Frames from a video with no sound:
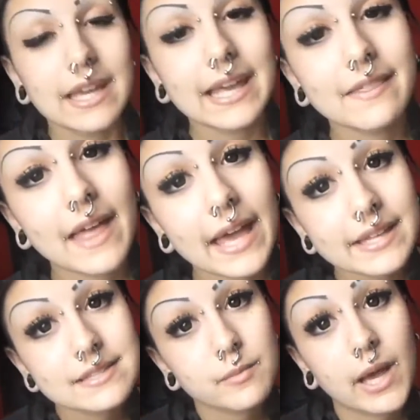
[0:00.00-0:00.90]
And that
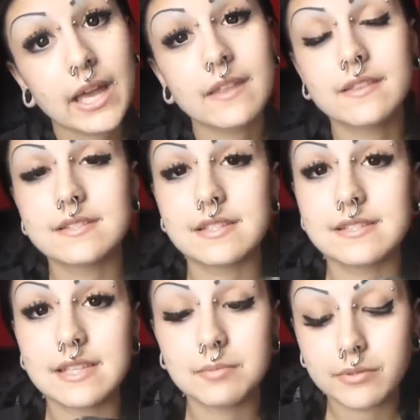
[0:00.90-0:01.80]
is why this
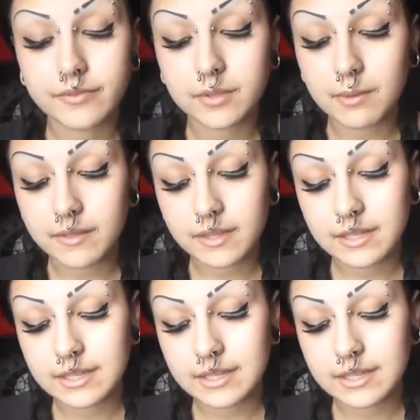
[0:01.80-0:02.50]
is the preferred method,